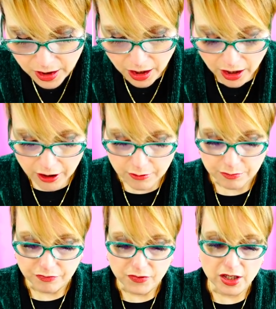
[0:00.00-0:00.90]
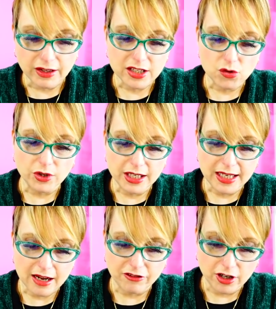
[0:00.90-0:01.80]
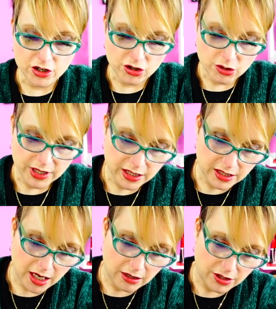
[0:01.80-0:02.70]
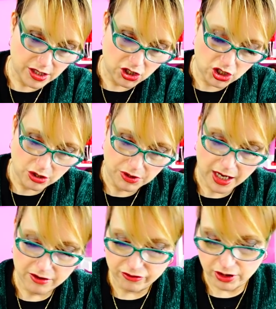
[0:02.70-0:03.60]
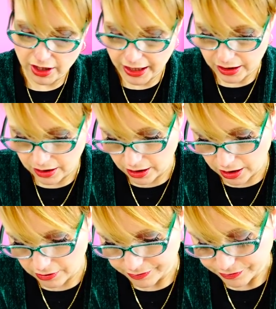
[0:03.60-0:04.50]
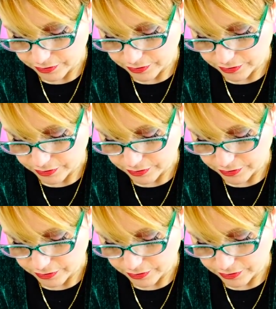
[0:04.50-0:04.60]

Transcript: Um, you know, like, so what do you get for one hundred twenty-nine dollars that you don't get for like, you know,